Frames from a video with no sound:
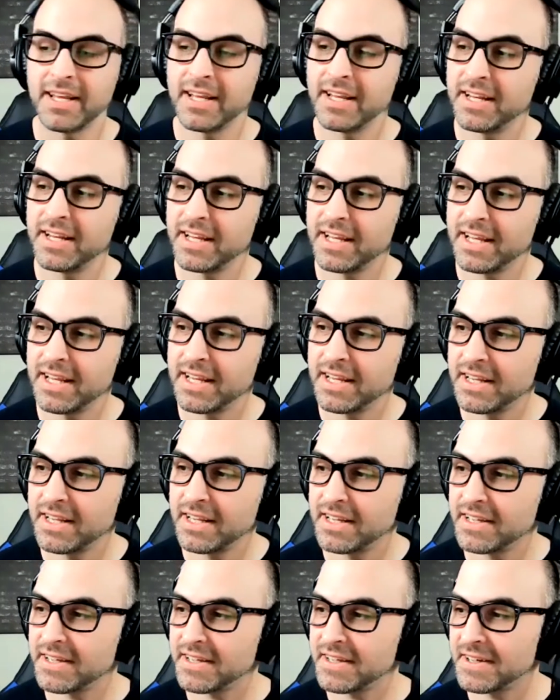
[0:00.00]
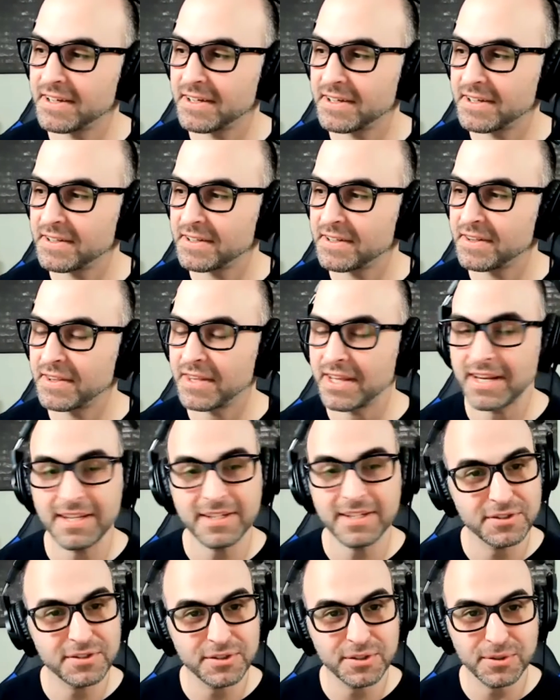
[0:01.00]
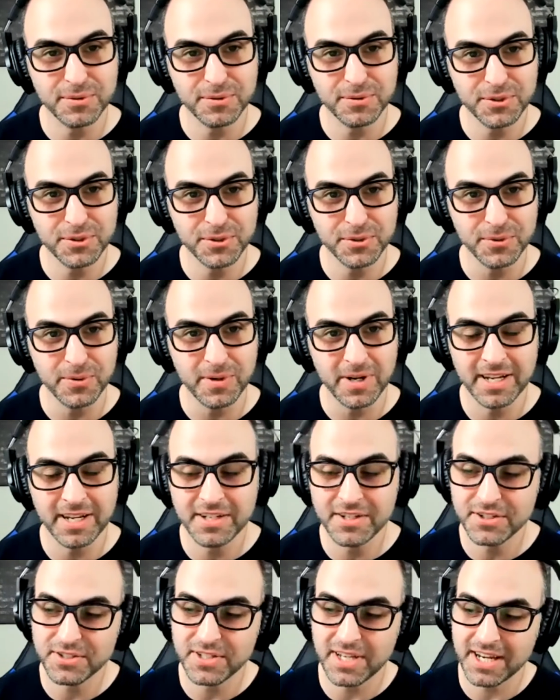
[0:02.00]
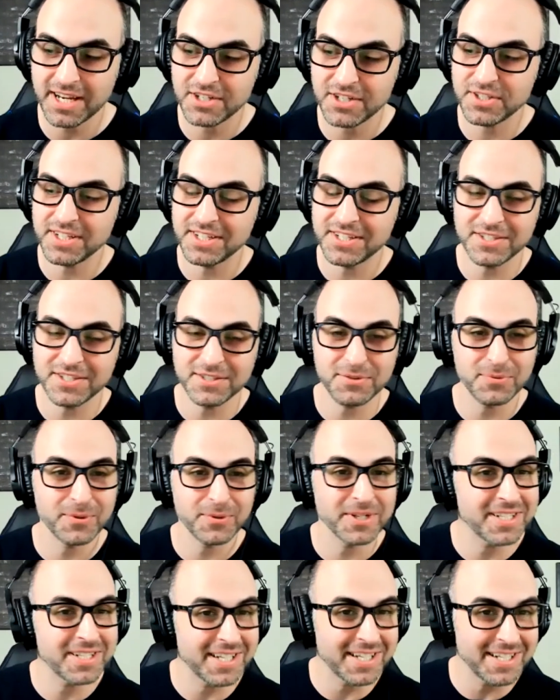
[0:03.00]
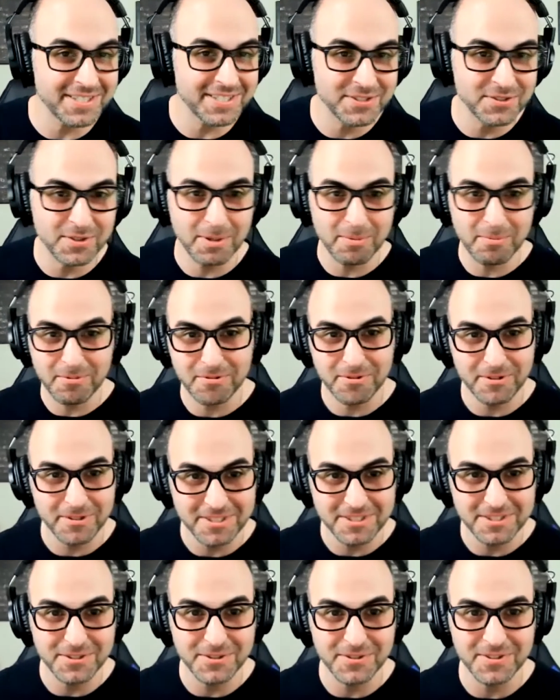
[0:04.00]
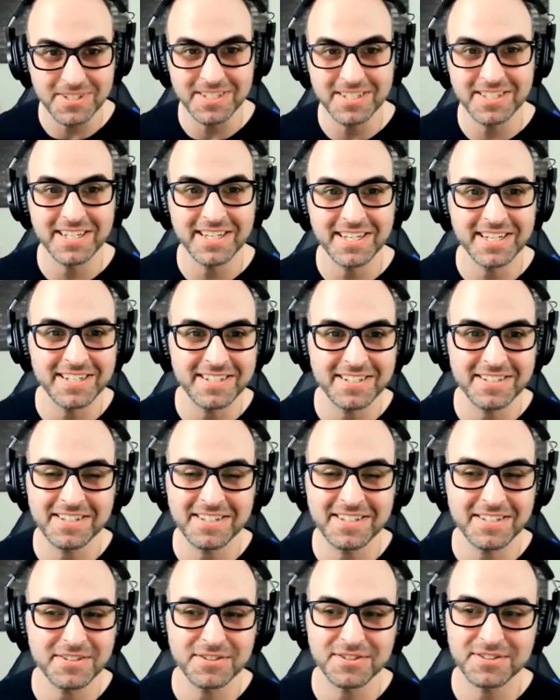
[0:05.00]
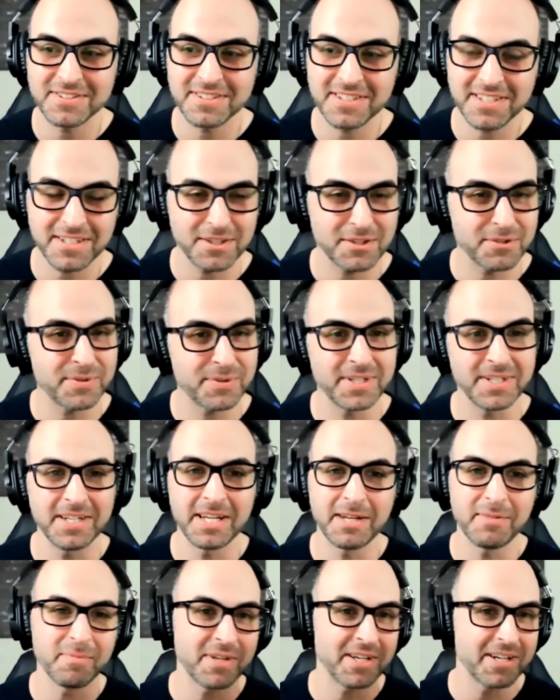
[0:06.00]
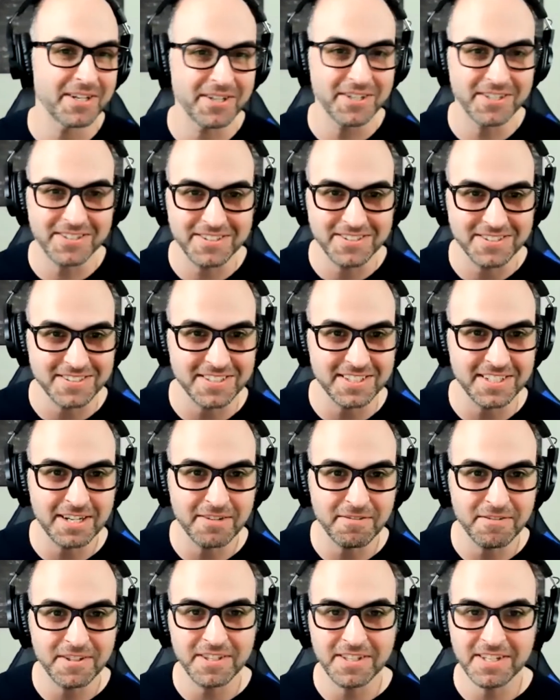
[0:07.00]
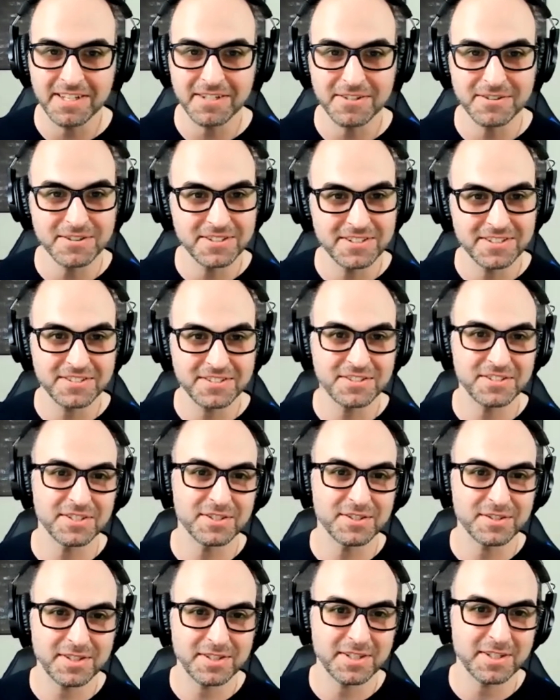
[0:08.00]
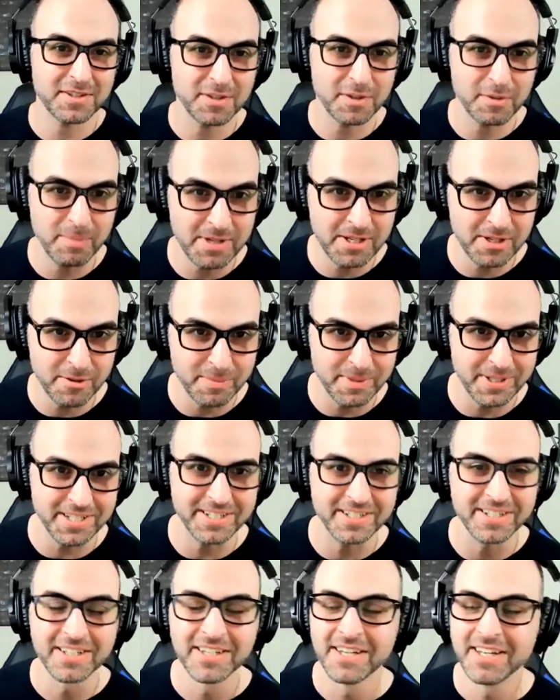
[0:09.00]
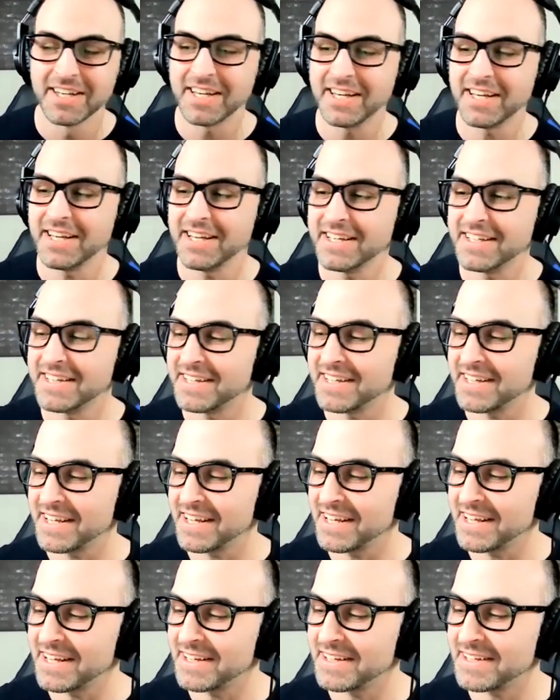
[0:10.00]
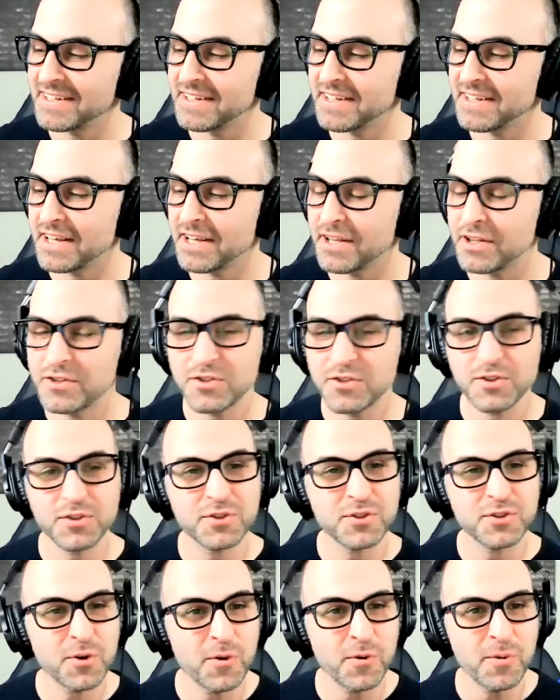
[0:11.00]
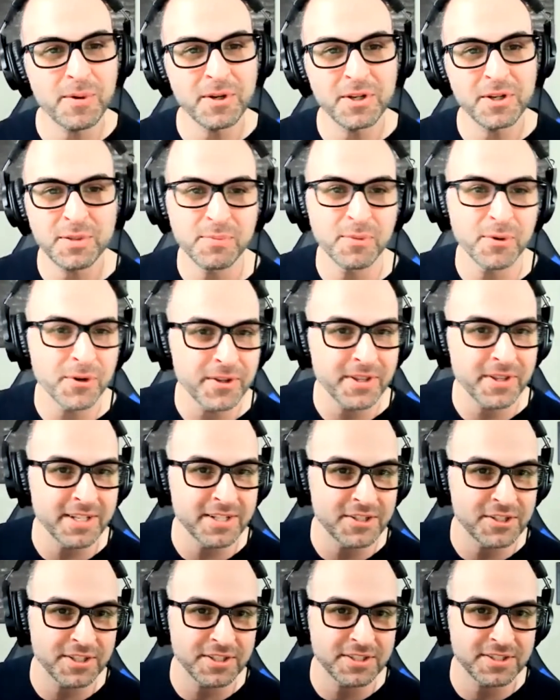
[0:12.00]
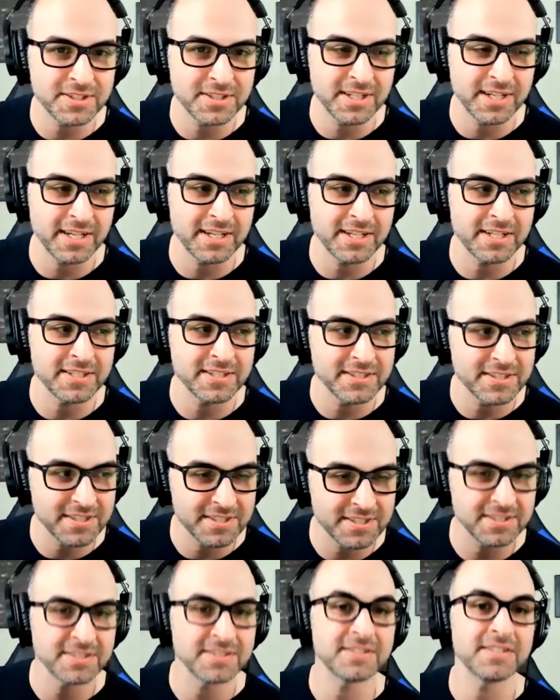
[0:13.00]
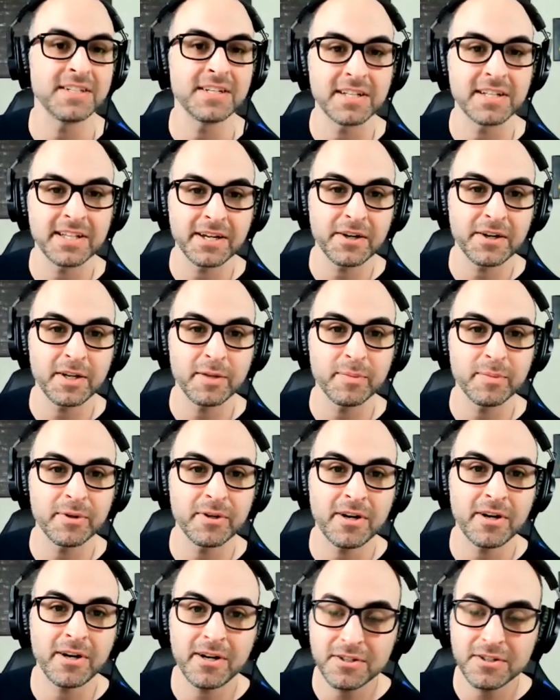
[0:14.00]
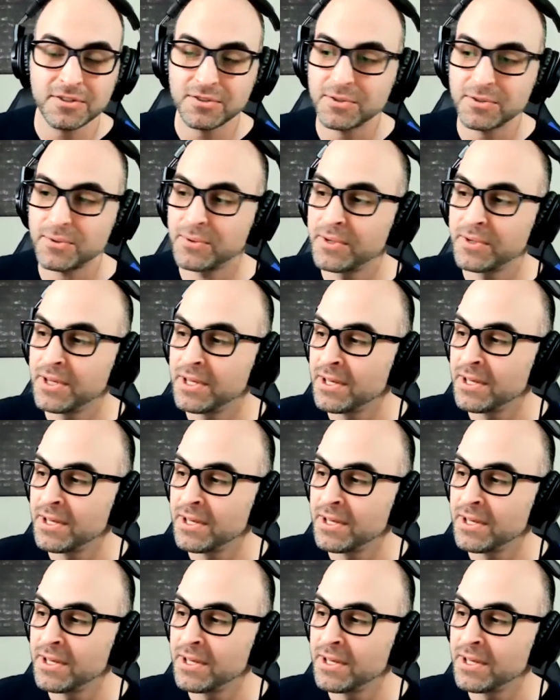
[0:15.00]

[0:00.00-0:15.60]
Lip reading: And that is so true. I actually just worked on a script for a student that there's like 3 named characters, and then everything else is just like the mailman. And it's so much more than just like consistency and clarity, but also